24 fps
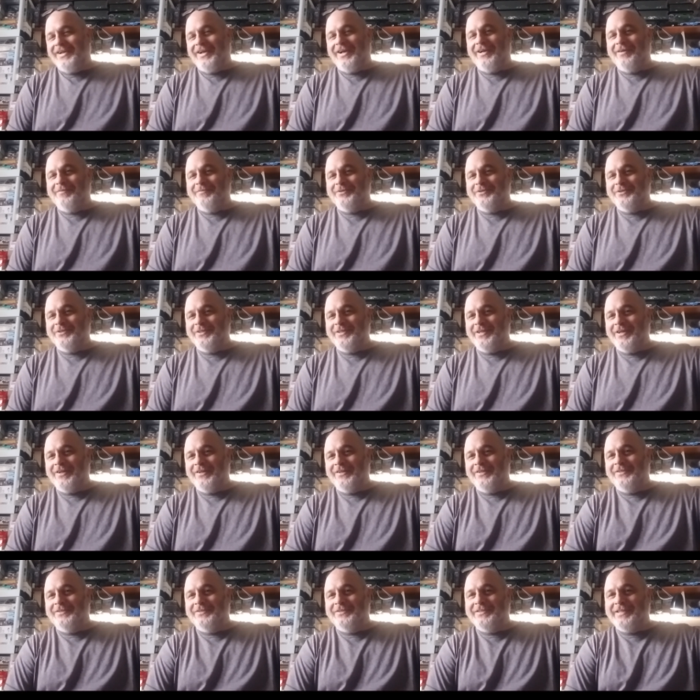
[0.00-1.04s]
I'm sure
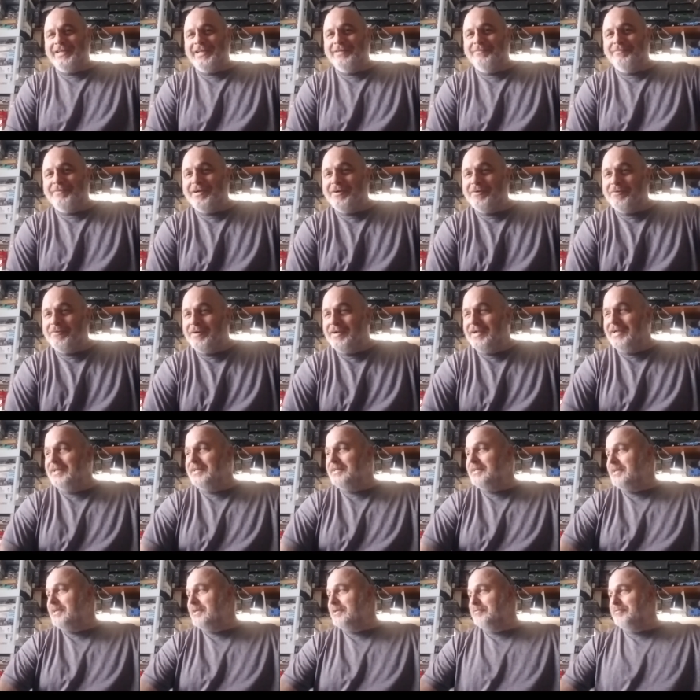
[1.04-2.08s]
y'all understand my
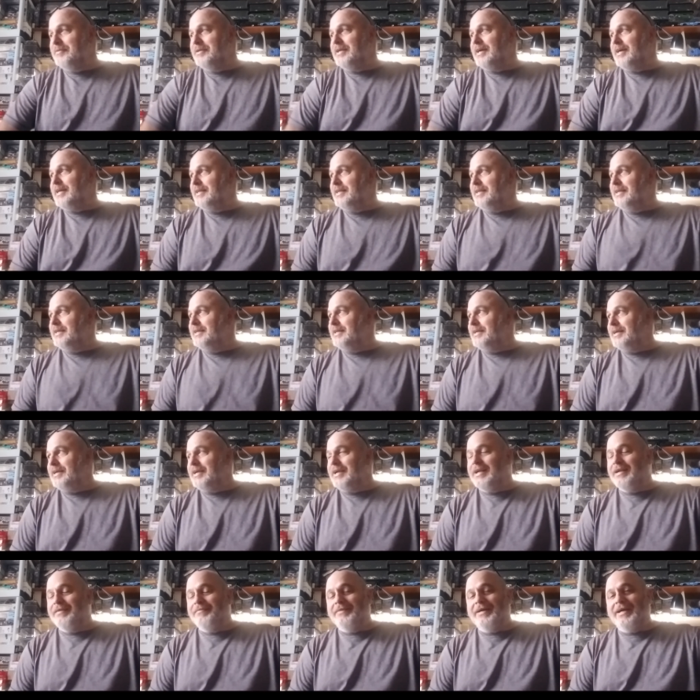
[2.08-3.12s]
rant here, but I did. I
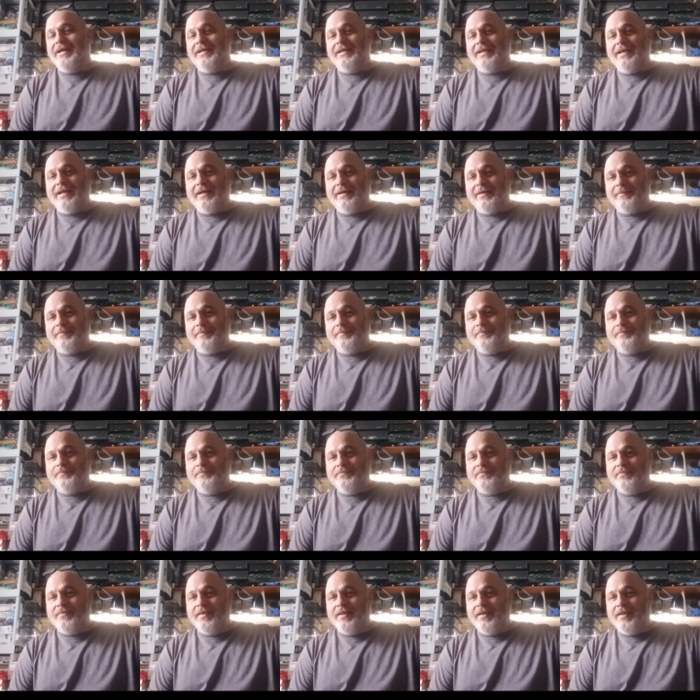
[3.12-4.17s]
got it back out.
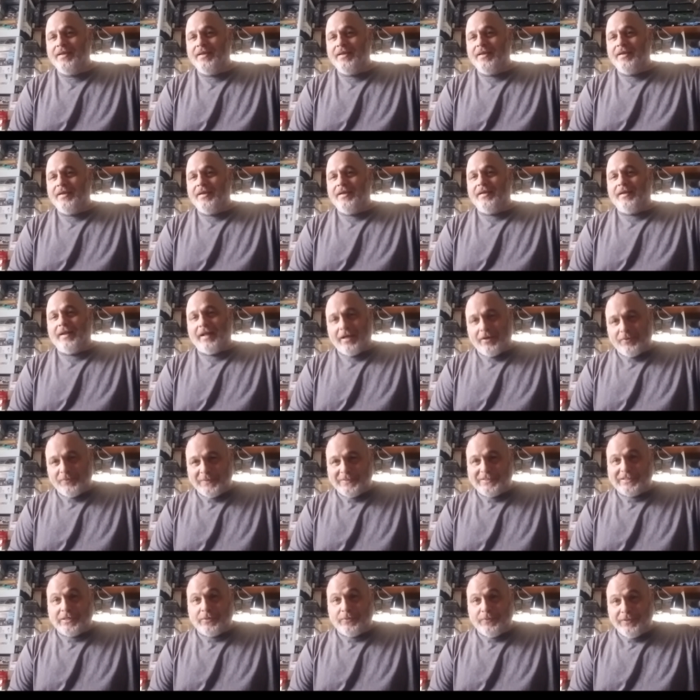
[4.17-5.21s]
Now I
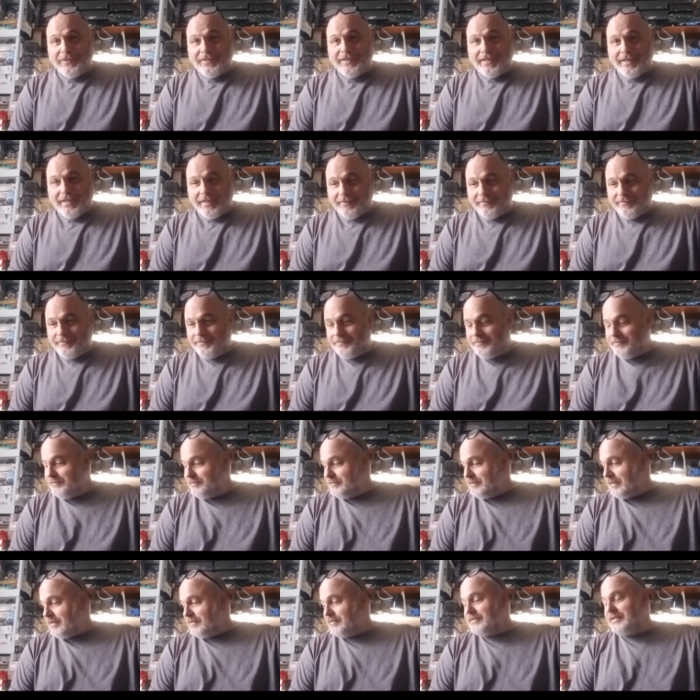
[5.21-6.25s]
wish I wouldn't have.
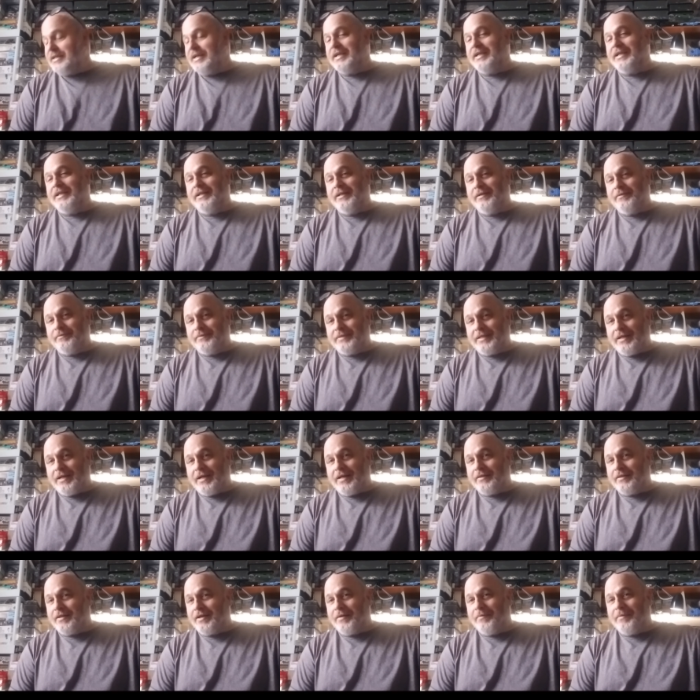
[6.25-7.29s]
Now it's taking up time.
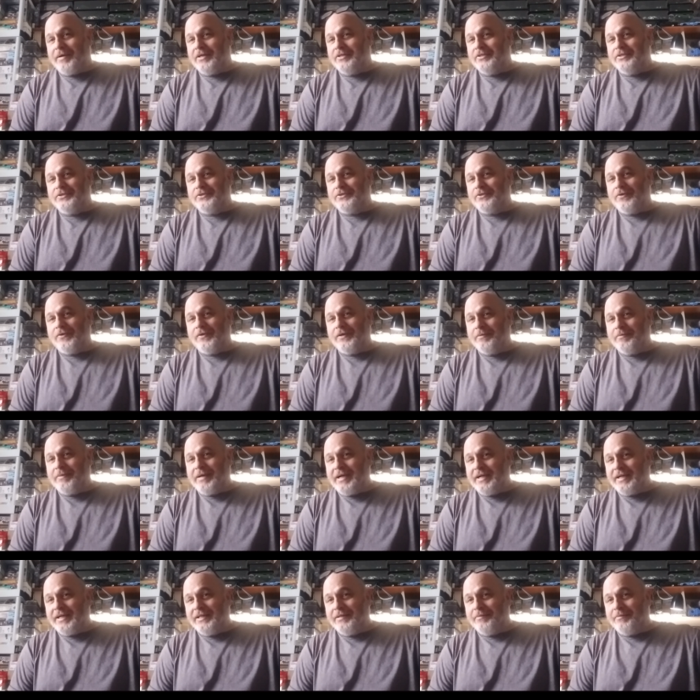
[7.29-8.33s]
I thought about just throwing it
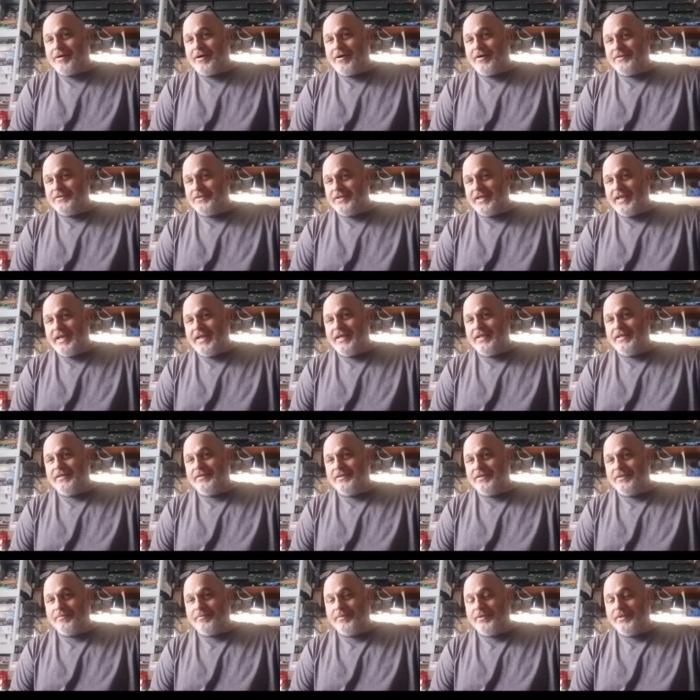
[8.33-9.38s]
back in the box again
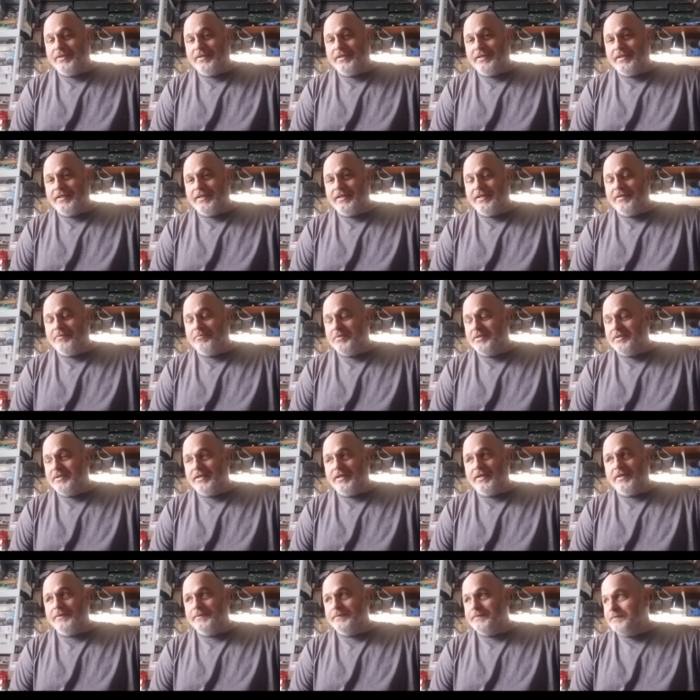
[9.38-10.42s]
and just putting it up, but
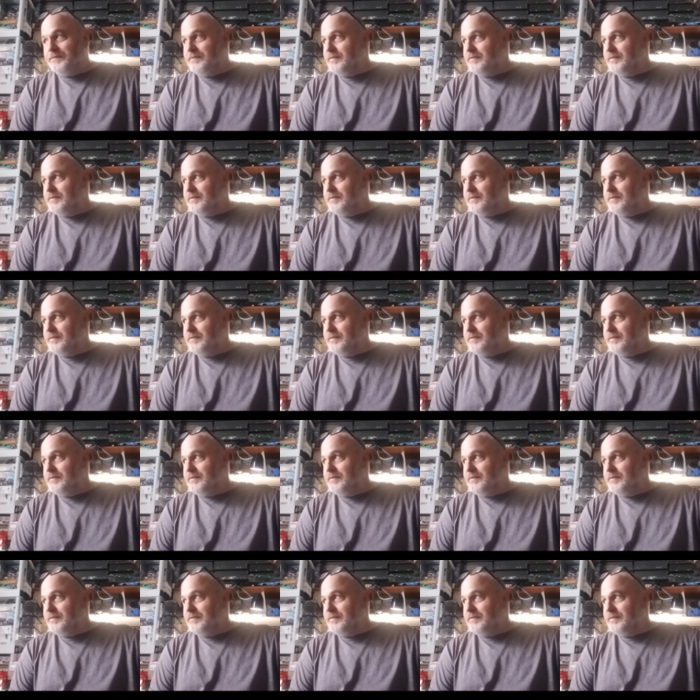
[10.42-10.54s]
no.